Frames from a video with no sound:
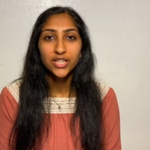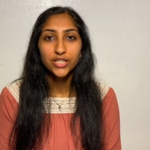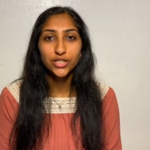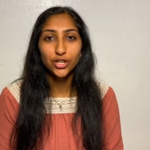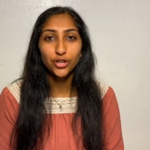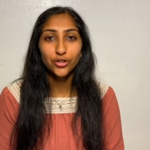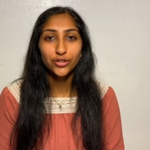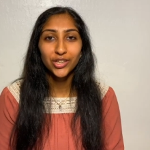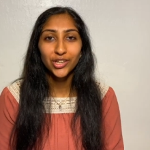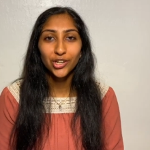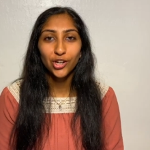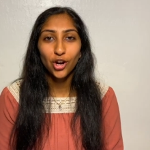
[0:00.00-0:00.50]
So
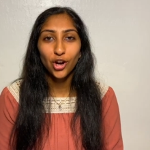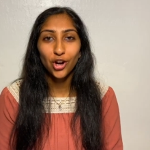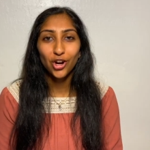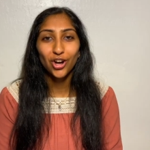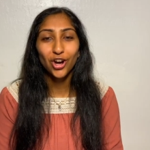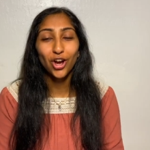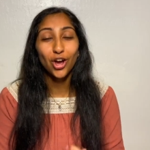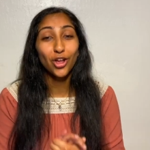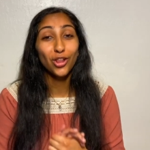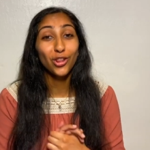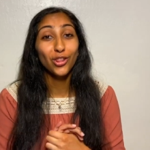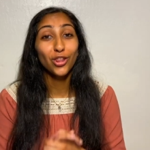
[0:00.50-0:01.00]
there are
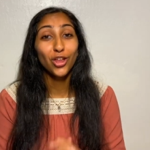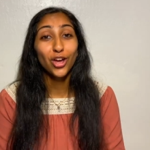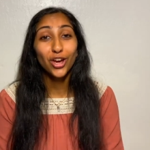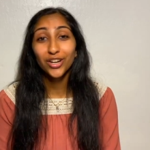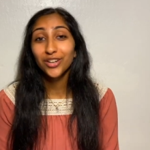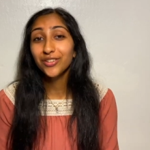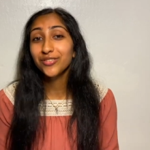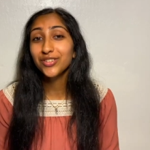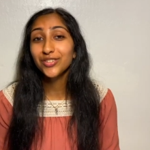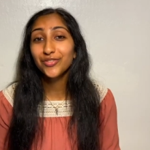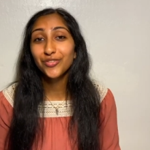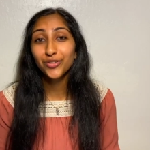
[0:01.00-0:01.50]
a lot
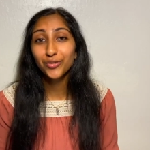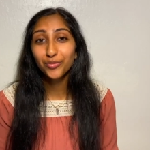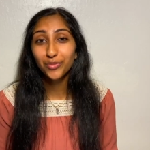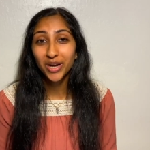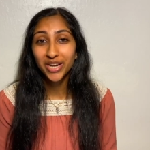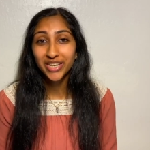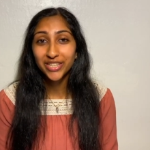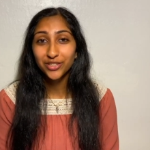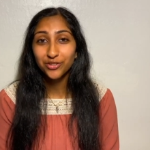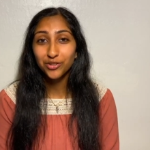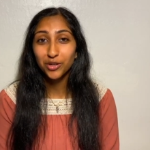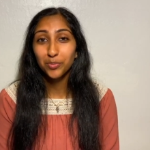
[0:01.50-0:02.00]
of different
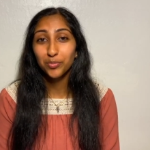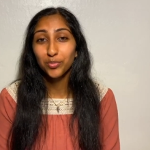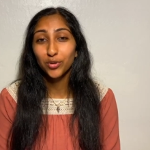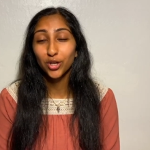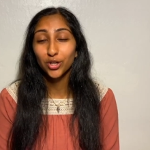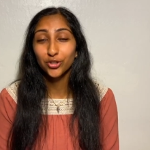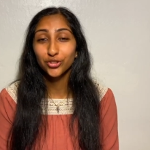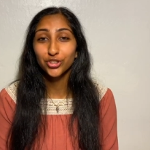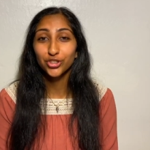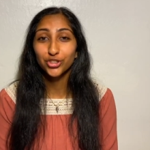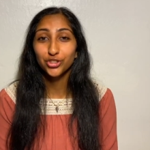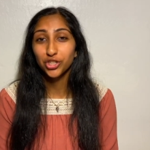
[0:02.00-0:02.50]
ways to
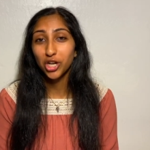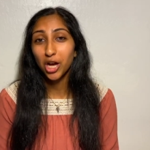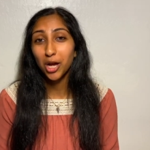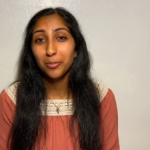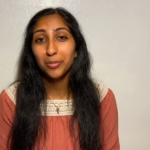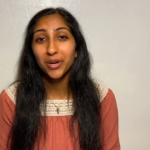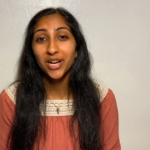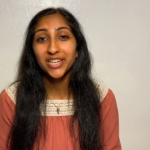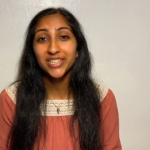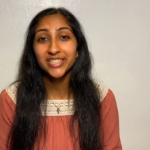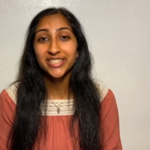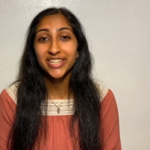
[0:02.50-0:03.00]
approach job
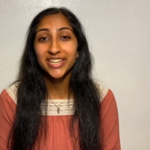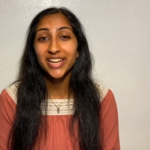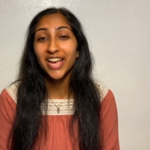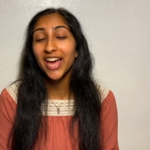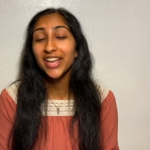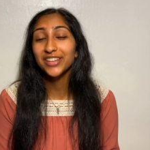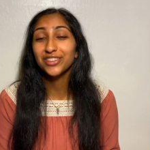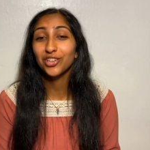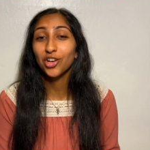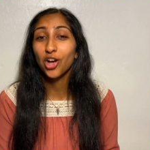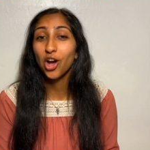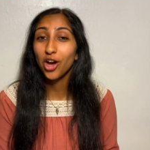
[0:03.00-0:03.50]
hunting at
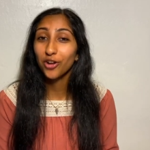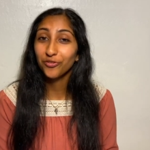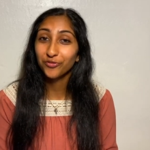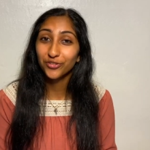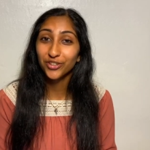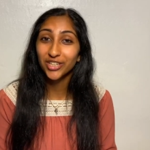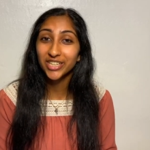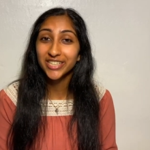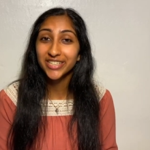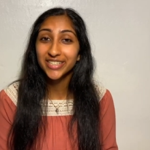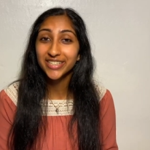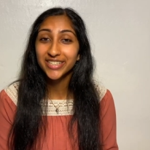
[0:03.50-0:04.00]
the
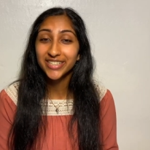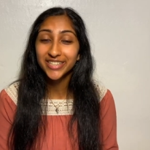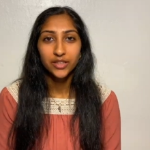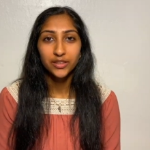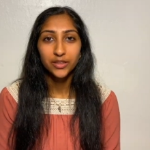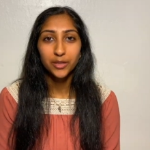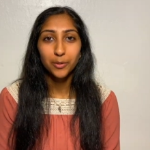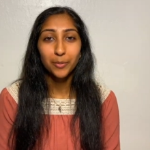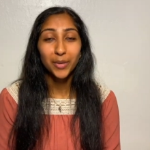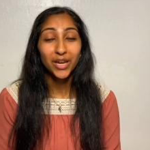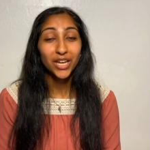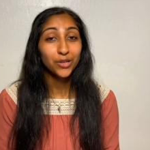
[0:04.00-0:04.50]
conference.
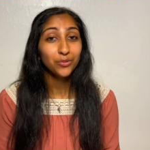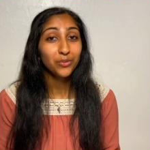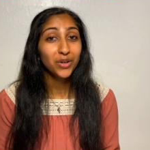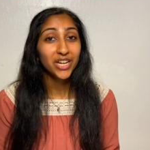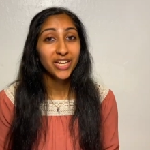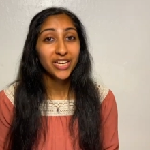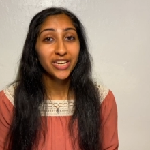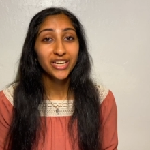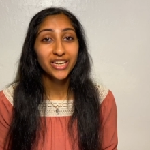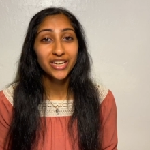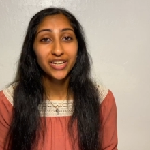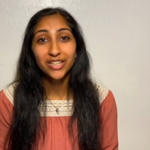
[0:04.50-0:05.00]
The main
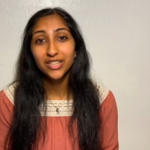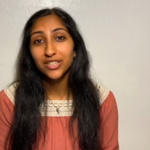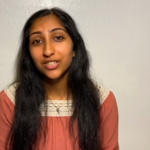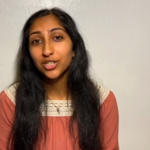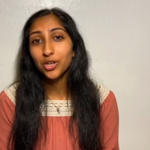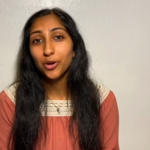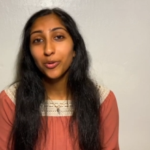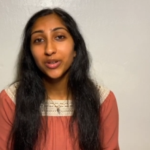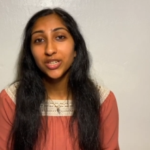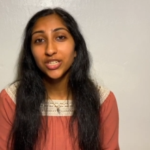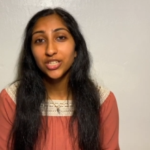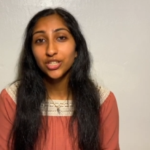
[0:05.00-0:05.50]
way is
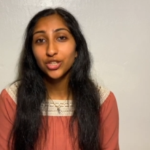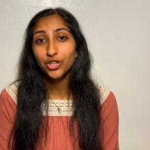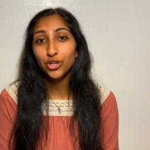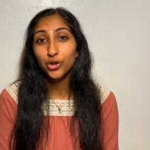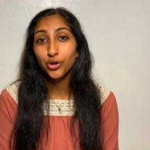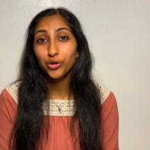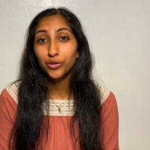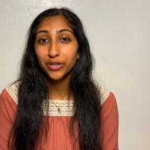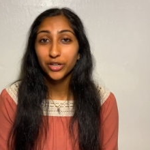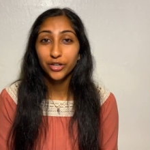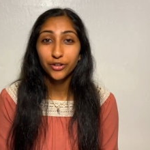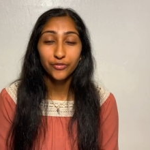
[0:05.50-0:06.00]
going to the
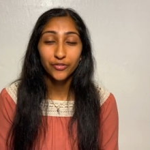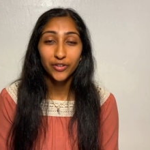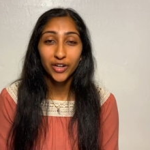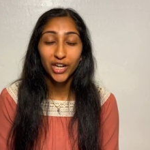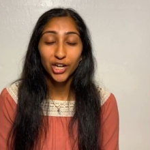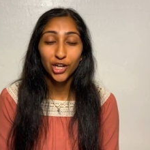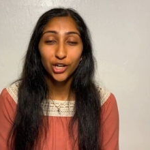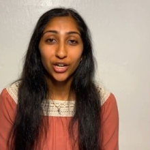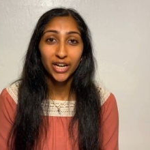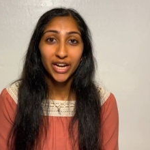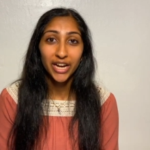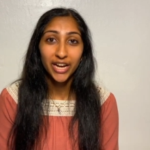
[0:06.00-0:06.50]
career
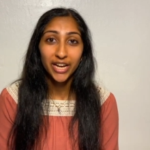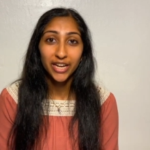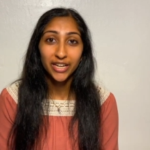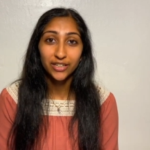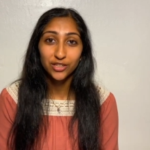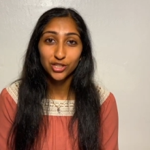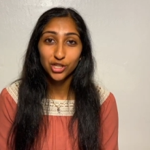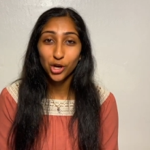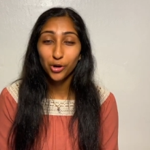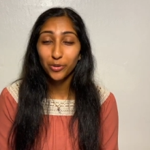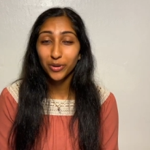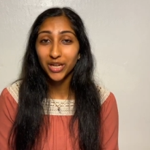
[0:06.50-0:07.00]
fair and
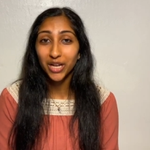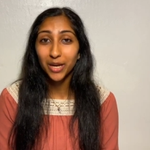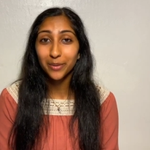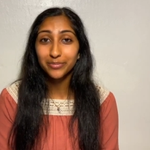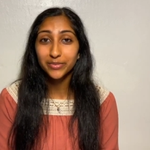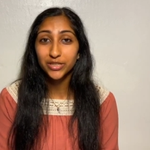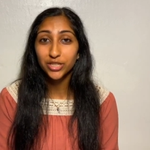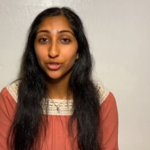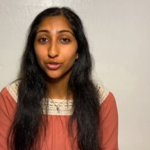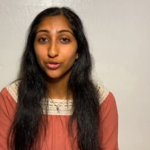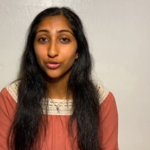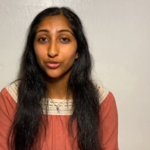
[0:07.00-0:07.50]
going up
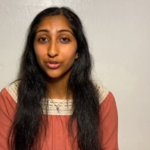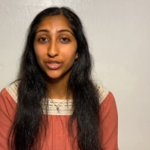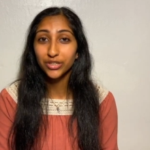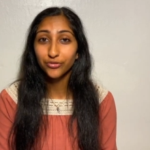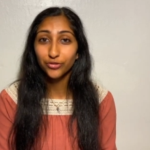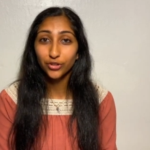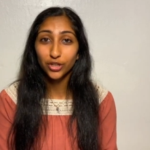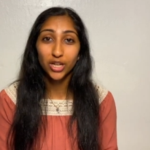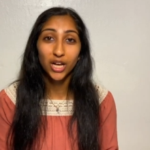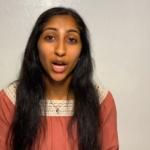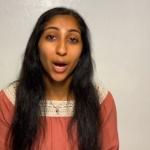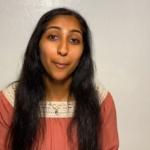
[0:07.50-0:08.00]
to
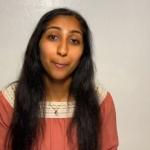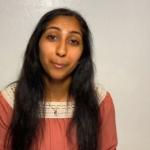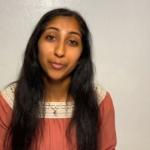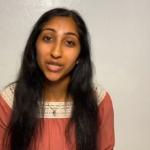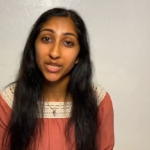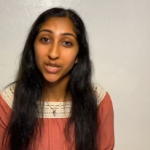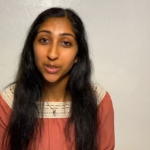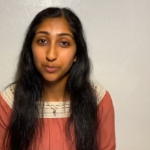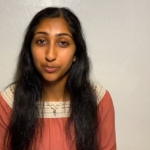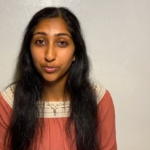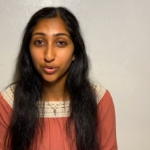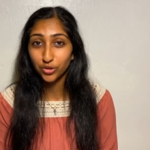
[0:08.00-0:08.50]
different
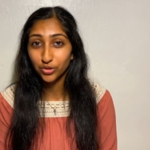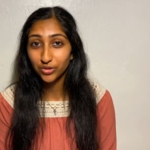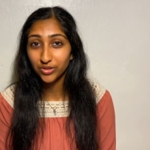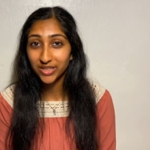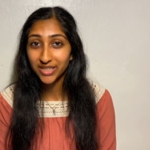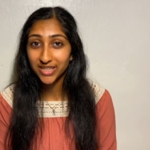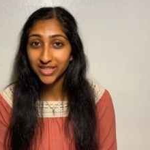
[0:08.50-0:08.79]
company booths